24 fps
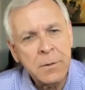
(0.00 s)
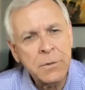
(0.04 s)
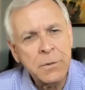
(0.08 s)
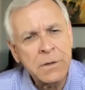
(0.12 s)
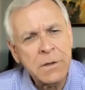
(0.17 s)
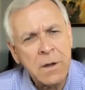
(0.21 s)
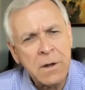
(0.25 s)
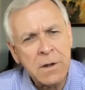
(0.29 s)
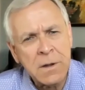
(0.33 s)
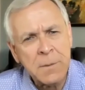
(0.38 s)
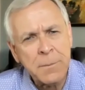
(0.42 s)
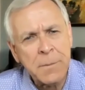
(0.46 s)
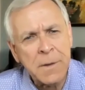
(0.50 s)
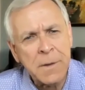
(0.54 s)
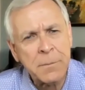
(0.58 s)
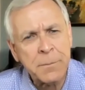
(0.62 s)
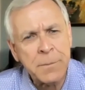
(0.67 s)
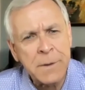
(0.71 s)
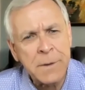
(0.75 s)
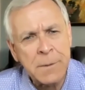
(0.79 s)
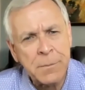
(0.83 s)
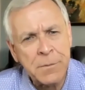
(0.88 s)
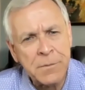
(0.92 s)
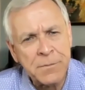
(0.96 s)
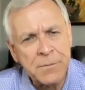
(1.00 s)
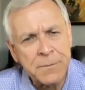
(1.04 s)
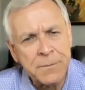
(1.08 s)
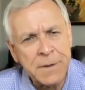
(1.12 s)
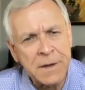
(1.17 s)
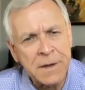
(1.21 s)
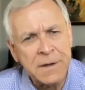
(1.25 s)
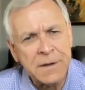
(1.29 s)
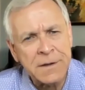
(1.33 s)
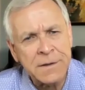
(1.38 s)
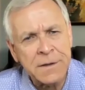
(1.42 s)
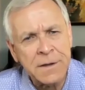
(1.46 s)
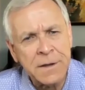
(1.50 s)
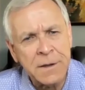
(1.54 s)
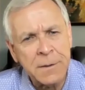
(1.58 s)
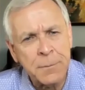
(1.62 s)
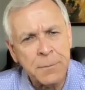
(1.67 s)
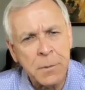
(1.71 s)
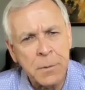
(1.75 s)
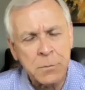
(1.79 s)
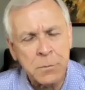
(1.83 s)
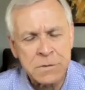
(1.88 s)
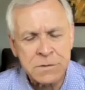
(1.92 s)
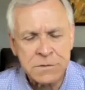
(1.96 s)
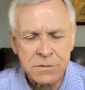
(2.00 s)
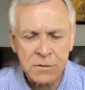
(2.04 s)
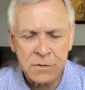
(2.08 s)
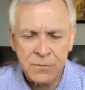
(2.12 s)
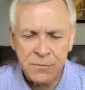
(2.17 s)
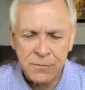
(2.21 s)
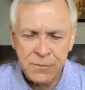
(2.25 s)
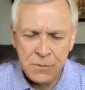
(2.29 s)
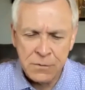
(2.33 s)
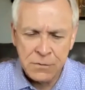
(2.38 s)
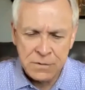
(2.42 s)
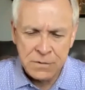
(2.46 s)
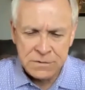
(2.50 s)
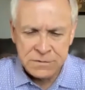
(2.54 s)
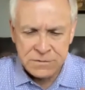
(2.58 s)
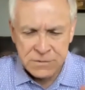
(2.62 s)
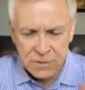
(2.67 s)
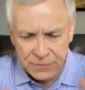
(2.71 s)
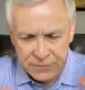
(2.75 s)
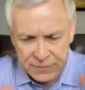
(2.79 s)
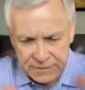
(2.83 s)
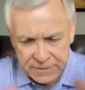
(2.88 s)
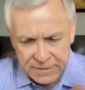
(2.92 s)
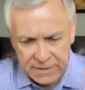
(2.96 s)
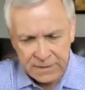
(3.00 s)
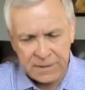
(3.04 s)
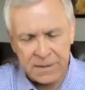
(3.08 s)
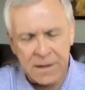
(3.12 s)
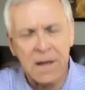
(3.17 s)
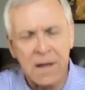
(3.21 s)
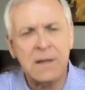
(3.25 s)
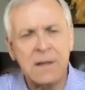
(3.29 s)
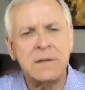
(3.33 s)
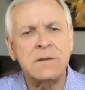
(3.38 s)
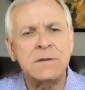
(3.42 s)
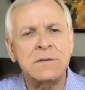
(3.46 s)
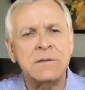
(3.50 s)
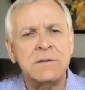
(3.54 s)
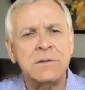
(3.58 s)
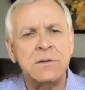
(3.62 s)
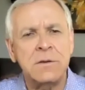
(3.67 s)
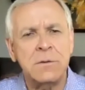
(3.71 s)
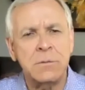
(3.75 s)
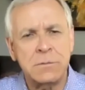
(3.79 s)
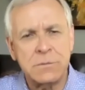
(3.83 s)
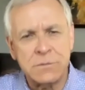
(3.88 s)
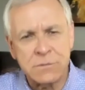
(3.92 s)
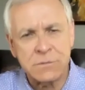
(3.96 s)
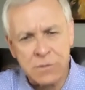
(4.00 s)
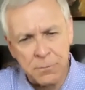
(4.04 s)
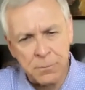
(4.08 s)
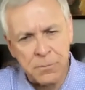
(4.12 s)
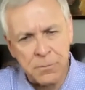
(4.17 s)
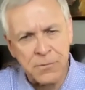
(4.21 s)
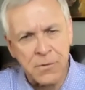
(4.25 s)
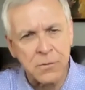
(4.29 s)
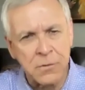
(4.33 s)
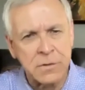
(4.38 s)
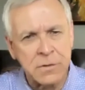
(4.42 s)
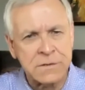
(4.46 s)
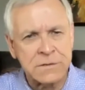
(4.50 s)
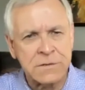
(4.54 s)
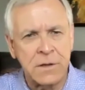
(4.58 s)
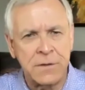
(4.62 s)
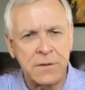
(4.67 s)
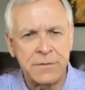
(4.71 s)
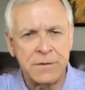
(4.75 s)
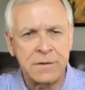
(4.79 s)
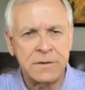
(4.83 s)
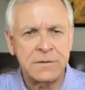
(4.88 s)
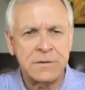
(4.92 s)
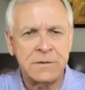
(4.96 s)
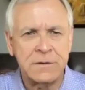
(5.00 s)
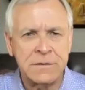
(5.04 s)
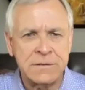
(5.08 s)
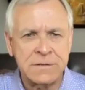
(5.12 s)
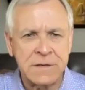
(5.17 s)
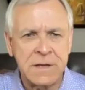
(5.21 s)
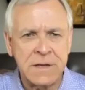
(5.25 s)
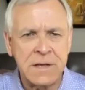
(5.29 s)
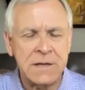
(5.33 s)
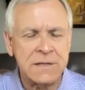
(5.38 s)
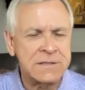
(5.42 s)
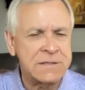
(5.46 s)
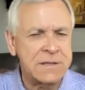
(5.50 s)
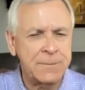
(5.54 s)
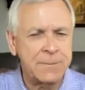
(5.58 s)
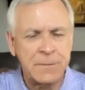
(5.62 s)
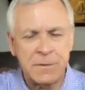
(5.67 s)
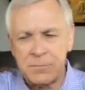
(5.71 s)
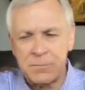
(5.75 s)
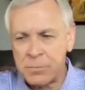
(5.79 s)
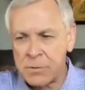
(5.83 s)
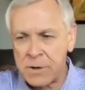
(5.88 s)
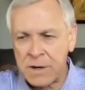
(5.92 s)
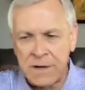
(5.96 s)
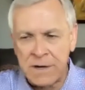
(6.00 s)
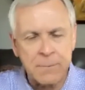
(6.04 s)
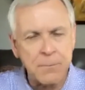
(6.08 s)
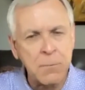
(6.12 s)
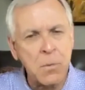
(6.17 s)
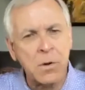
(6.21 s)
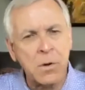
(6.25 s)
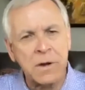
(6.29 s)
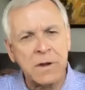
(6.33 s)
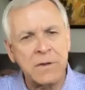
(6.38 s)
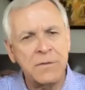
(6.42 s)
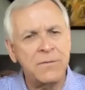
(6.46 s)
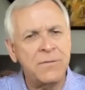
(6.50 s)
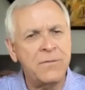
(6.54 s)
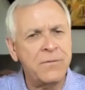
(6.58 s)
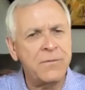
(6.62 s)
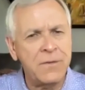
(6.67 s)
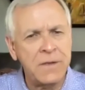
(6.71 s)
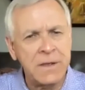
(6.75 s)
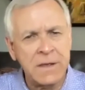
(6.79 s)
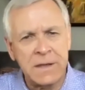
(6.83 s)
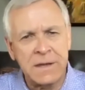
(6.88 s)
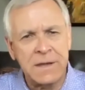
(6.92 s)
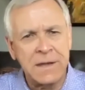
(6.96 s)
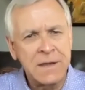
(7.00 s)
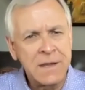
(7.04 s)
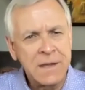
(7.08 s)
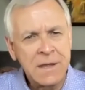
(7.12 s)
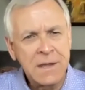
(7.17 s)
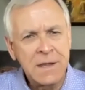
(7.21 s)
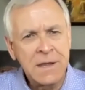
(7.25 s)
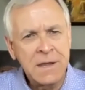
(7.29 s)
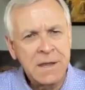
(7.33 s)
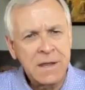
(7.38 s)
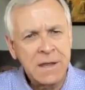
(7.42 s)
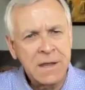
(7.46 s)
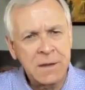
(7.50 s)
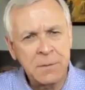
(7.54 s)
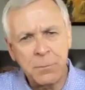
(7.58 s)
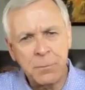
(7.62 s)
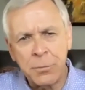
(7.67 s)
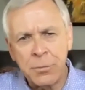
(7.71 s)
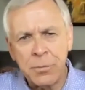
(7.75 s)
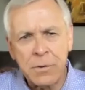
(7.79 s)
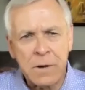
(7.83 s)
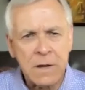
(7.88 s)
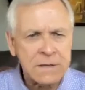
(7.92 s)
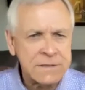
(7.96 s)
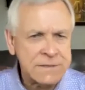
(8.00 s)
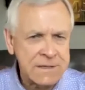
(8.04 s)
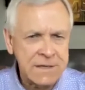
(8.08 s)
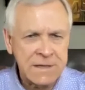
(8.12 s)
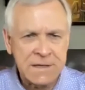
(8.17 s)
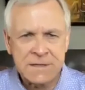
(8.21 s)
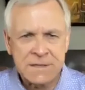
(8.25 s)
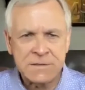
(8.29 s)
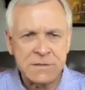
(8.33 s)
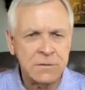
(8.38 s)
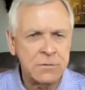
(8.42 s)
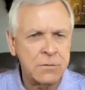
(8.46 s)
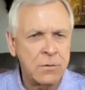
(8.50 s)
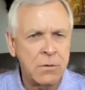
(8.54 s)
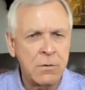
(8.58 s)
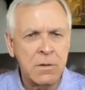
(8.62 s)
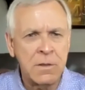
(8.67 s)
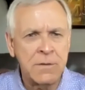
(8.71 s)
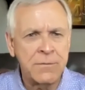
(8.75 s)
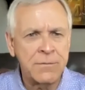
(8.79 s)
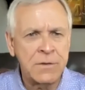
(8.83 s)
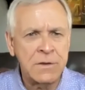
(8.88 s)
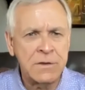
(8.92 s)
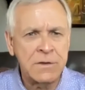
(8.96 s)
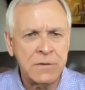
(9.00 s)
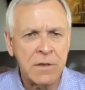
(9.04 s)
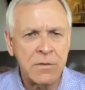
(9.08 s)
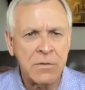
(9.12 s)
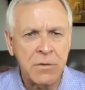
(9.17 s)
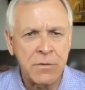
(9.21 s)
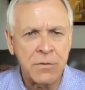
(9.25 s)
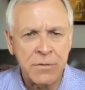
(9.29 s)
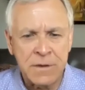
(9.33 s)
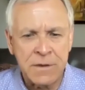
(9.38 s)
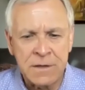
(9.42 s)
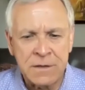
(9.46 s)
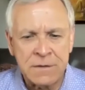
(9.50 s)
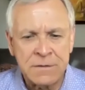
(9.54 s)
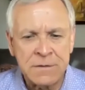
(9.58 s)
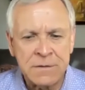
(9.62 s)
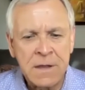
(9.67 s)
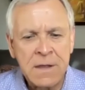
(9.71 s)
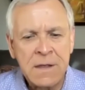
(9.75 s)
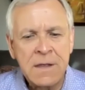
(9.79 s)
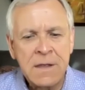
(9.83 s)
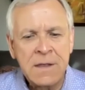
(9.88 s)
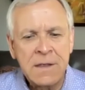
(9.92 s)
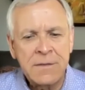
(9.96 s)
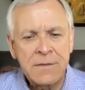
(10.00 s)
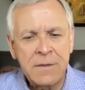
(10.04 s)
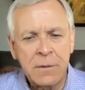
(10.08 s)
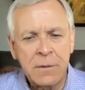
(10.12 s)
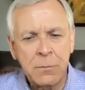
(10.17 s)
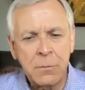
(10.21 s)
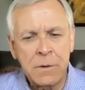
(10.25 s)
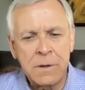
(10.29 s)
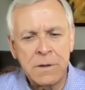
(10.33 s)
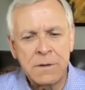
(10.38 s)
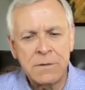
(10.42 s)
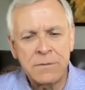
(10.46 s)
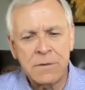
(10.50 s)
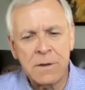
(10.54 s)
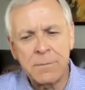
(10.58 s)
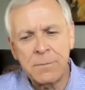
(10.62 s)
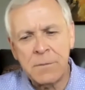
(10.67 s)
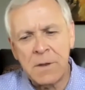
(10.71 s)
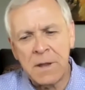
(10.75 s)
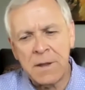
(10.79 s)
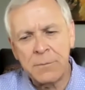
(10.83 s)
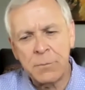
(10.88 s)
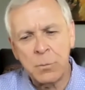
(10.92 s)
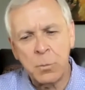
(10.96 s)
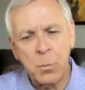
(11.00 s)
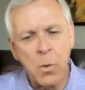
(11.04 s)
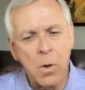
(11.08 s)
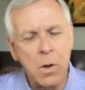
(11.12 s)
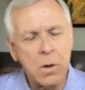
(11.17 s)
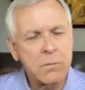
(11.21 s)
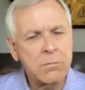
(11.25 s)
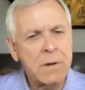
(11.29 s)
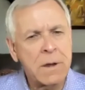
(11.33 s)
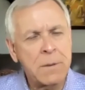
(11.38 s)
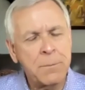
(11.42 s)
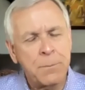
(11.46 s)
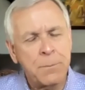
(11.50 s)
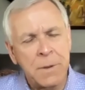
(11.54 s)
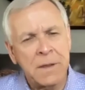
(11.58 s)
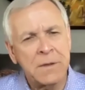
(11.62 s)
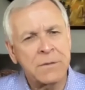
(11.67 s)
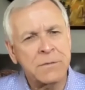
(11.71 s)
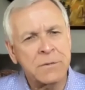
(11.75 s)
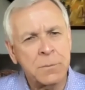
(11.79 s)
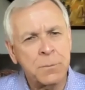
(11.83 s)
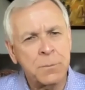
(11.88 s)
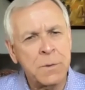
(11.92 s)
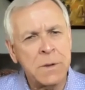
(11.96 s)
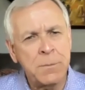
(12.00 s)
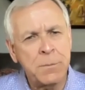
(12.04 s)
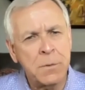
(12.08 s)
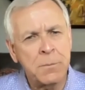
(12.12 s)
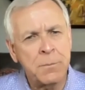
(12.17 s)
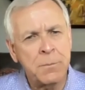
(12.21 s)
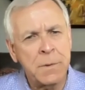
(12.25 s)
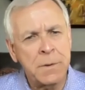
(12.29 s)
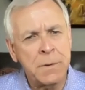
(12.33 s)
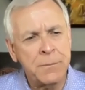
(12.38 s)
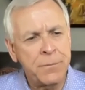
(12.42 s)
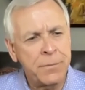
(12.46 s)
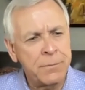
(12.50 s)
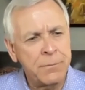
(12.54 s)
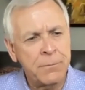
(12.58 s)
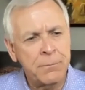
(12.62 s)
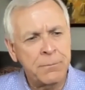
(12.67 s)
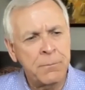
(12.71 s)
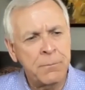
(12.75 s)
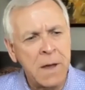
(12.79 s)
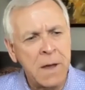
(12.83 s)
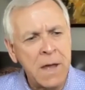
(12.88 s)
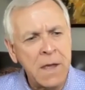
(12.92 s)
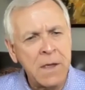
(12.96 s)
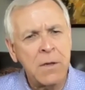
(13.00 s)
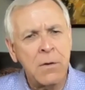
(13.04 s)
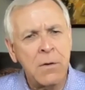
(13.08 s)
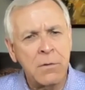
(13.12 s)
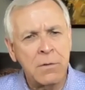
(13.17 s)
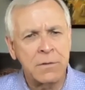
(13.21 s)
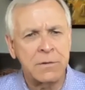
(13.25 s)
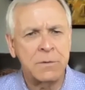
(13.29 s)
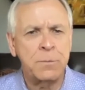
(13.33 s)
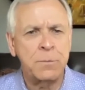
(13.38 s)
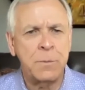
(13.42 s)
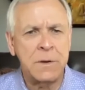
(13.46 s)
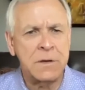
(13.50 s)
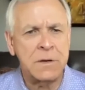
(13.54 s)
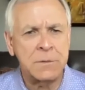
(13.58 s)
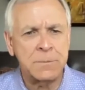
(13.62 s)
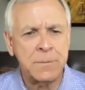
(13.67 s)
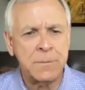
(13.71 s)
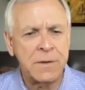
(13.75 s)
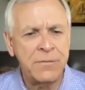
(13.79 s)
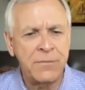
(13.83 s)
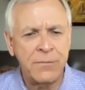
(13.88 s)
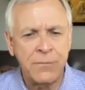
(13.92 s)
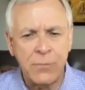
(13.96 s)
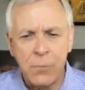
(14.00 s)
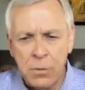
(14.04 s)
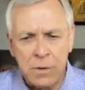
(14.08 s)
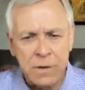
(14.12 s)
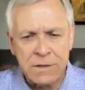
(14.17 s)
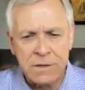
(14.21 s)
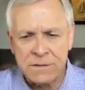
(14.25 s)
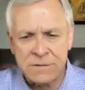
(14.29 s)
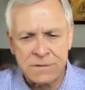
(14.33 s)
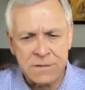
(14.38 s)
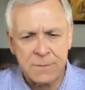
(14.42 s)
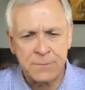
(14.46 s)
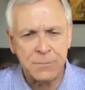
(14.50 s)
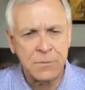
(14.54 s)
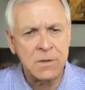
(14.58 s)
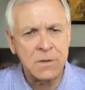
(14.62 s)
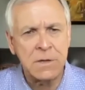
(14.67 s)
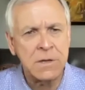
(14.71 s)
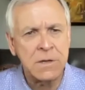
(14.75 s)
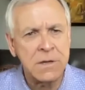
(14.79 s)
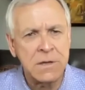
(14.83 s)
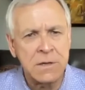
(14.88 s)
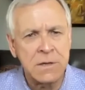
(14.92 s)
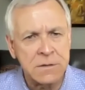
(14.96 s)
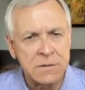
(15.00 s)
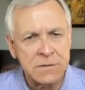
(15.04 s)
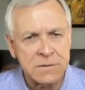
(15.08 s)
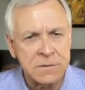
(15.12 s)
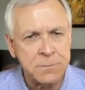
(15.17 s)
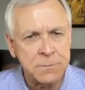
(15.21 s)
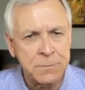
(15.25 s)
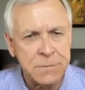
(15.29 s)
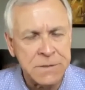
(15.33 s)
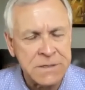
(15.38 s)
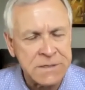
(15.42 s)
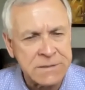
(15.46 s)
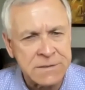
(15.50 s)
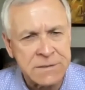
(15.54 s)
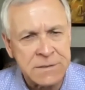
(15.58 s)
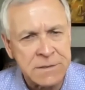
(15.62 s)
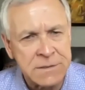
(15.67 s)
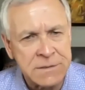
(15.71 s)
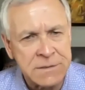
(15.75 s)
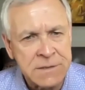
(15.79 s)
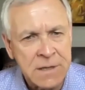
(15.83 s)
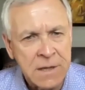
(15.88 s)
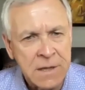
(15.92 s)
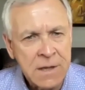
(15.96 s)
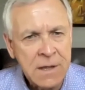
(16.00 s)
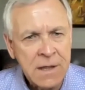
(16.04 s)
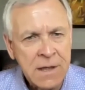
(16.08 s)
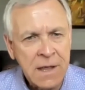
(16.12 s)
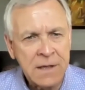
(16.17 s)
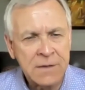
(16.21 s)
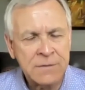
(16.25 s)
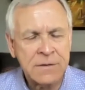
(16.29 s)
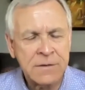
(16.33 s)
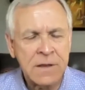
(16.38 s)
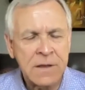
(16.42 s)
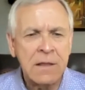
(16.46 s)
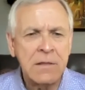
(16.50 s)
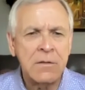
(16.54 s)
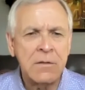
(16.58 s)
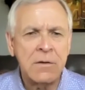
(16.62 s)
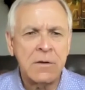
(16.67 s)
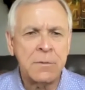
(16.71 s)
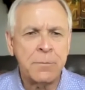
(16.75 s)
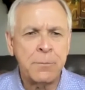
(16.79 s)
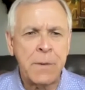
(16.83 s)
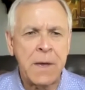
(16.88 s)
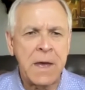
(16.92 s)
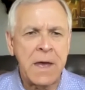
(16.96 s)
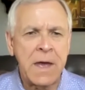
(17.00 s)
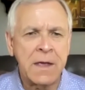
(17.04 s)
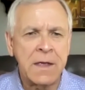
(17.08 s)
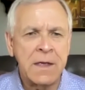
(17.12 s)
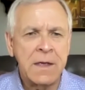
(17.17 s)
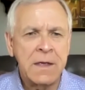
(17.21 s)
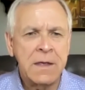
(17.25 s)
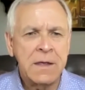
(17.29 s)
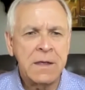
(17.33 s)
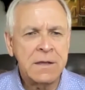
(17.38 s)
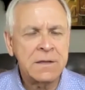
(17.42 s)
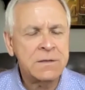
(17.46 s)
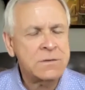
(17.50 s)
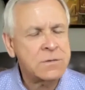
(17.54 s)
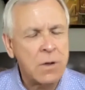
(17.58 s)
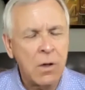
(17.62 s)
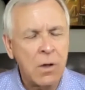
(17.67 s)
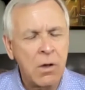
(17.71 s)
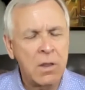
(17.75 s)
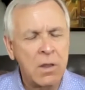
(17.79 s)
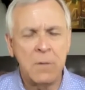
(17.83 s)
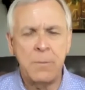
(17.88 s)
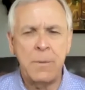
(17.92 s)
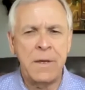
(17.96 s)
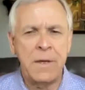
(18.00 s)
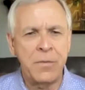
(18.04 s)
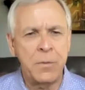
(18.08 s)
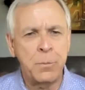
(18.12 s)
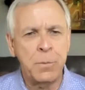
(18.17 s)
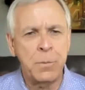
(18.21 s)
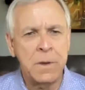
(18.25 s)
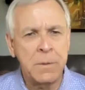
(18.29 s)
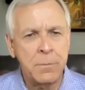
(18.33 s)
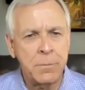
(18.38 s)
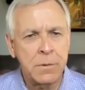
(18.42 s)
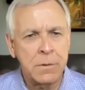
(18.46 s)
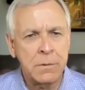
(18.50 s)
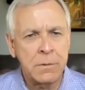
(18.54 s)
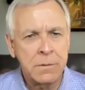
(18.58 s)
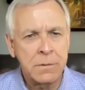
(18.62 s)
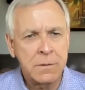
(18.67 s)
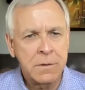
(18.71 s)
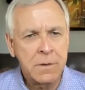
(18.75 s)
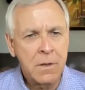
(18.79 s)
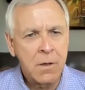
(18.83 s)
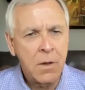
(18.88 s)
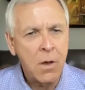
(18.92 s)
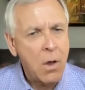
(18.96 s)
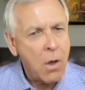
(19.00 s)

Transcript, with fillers: you know, we talk about people from time to time, but we're so focused on the technology or we're so focused on this, this concept of product market fit and process and all of these other things that we sometimes walk right past the people. But my whole experience, my 40 something years in business, as I look back, it's all about the people.